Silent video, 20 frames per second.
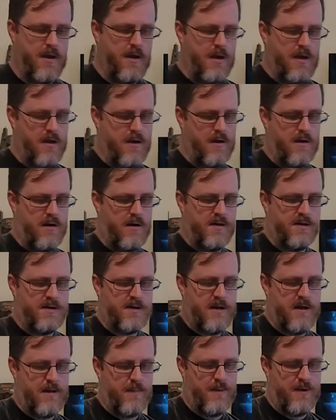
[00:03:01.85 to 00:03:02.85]
And on
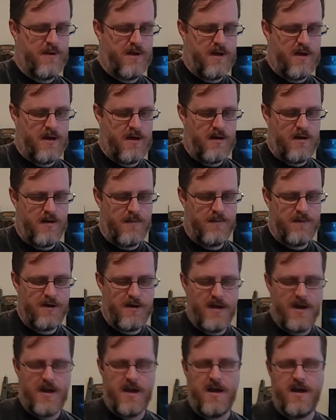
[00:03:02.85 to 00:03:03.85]
top of that, I'm going
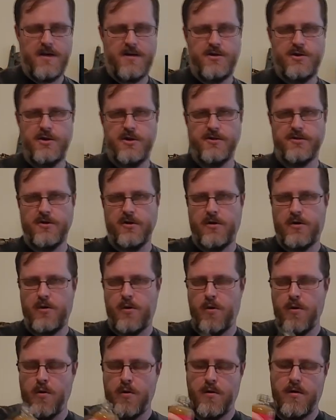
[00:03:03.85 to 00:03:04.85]
to add just
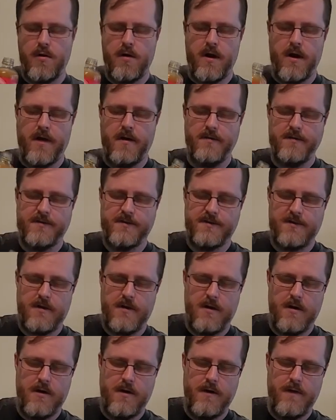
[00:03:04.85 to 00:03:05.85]
1/4 ounce
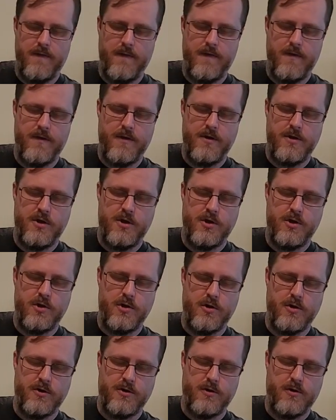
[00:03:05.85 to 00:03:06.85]
of the
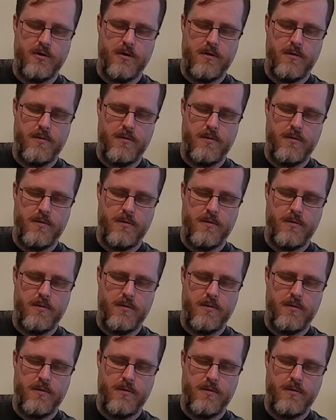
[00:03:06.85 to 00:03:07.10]
ginger syrup.